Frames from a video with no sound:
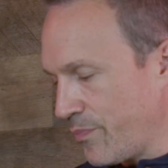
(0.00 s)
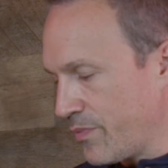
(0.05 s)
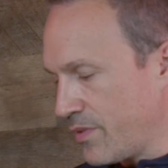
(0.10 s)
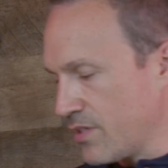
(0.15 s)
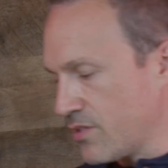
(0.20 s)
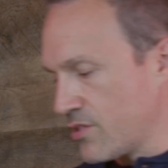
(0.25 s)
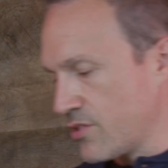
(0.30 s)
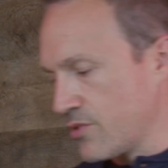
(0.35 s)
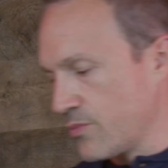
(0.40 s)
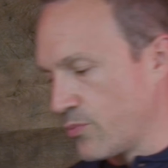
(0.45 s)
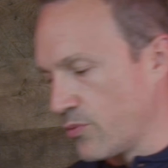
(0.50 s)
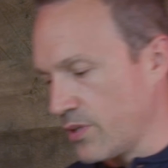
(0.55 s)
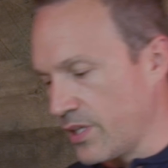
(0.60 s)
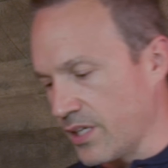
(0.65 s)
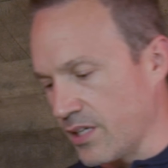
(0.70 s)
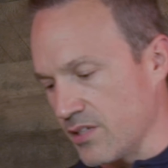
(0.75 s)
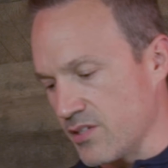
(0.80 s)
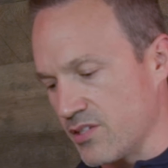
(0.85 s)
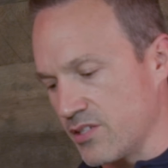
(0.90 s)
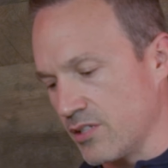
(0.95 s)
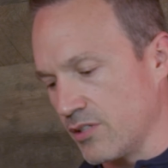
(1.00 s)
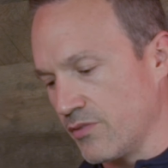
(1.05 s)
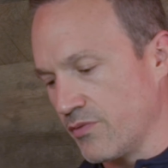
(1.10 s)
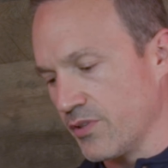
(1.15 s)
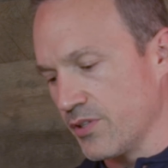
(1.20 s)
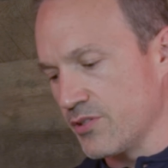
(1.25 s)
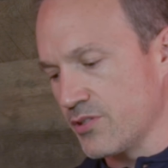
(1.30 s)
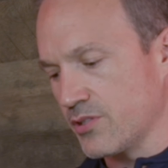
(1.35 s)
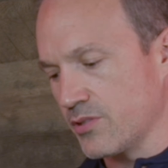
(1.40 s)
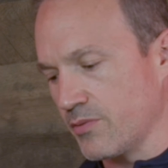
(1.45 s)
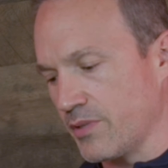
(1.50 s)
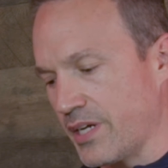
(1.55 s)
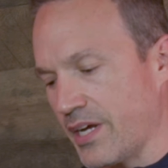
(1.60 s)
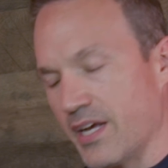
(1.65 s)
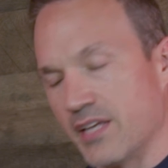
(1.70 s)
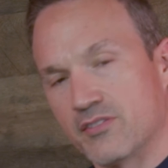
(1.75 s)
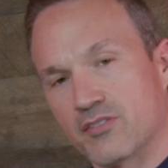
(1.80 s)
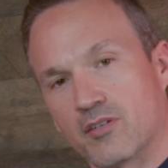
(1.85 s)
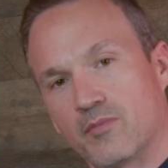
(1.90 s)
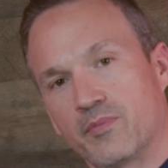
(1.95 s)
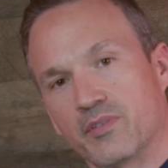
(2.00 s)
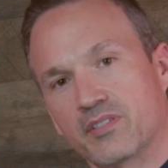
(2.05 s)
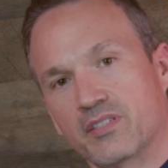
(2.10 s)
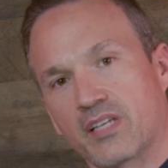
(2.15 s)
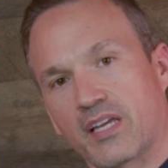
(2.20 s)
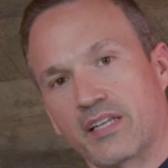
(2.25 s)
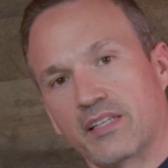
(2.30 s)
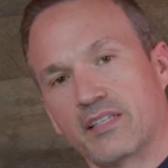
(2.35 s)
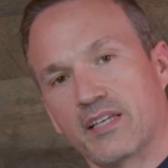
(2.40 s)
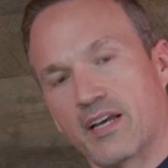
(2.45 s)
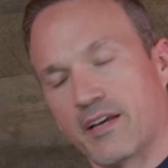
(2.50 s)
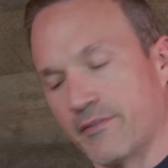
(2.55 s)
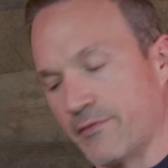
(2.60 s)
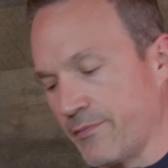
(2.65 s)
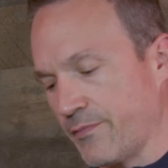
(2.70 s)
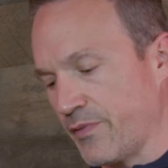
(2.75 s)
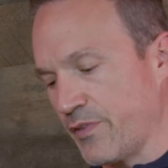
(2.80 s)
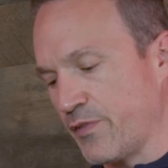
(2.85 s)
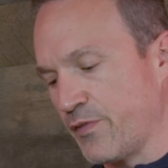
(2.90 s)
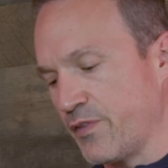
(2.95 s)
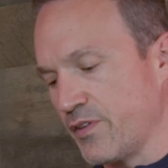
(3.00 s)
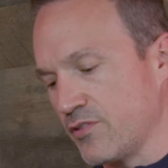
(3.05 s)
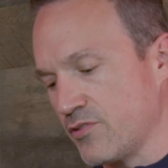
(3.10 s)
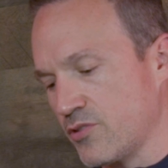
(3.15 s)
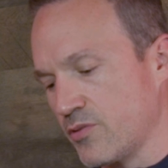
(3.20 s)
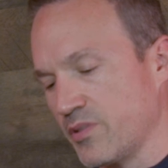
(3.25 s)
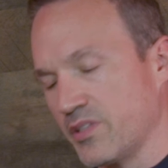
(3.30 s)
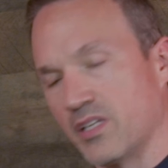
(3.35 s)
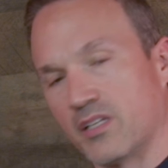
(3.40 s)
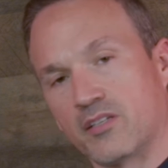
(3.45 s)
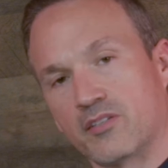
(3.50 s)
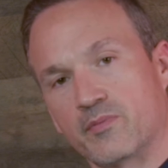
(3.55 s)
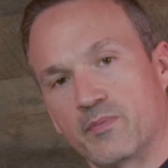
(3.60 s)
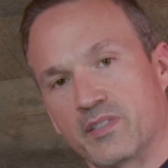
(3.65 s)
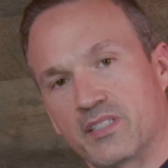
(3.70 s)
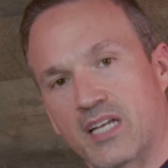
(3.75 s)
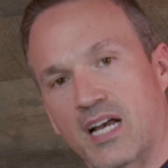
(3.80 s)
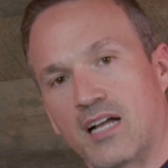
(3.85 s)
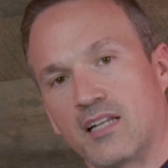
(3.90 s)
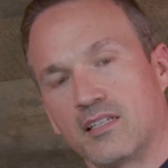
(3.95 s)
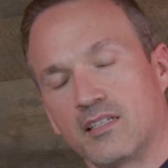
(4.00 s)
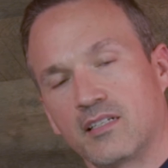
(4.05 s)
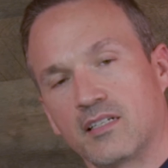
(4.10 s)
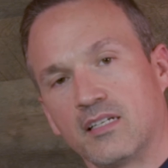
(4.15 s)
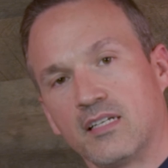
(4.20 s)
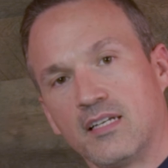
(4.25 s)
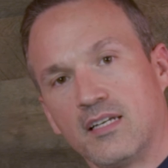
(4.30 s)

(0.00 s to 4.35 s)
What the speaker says: This is more like a silver, so it has almost like that feel to it that looks metallic,